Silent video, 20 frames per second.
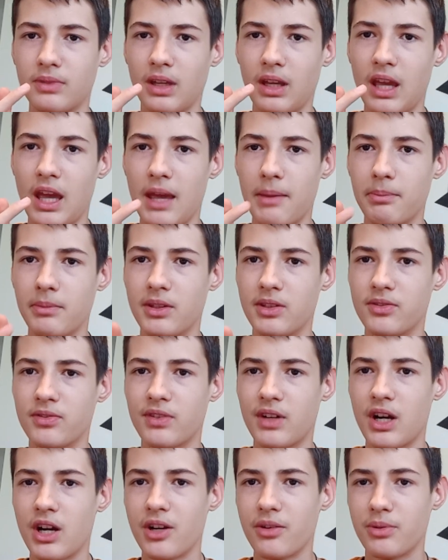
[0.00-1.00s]
came this
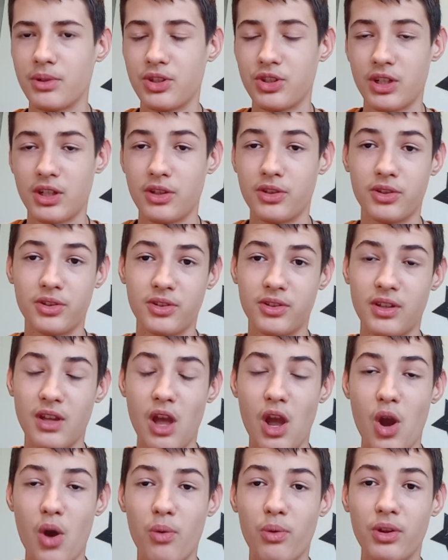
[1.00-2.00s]
far, which I don't
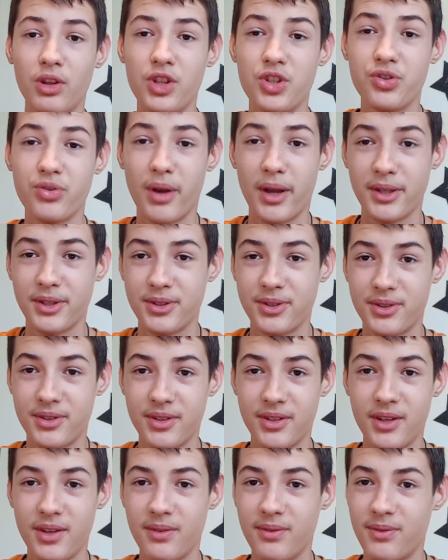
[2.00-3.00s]
really trust
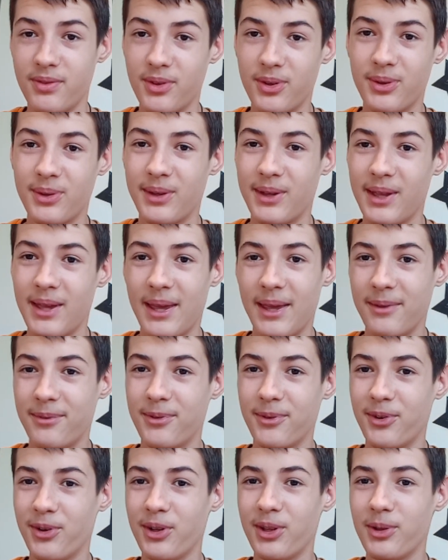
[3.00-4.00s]
if
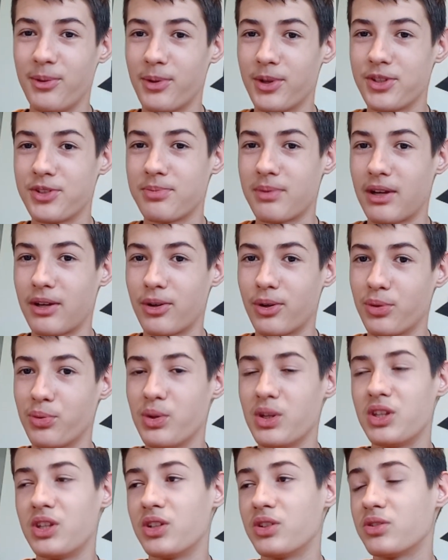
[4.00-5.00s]
you really watch my whole
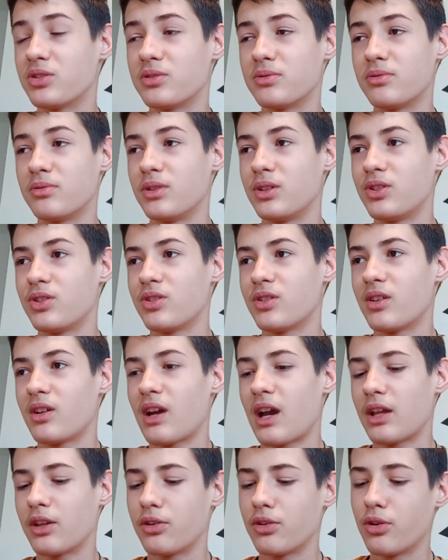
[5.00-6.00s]
videos, which
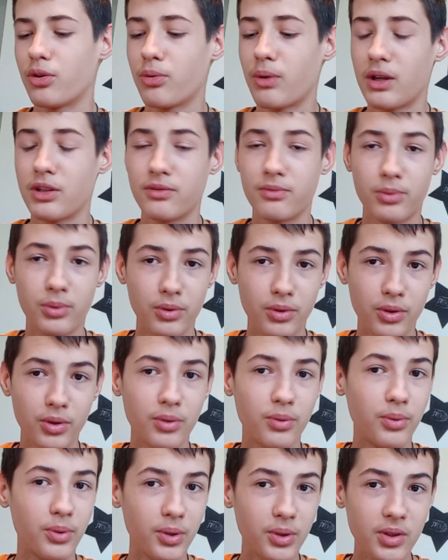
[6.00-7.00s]
I don't know why you
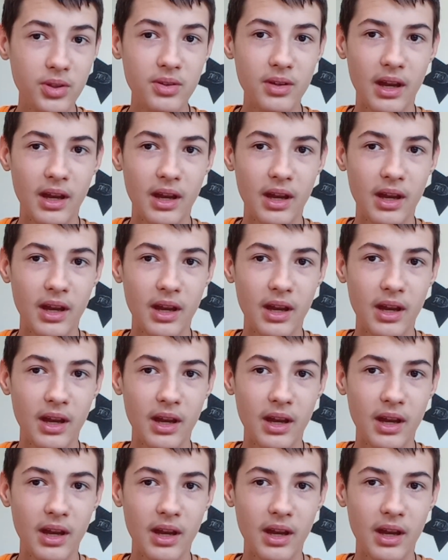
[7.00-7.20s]
would.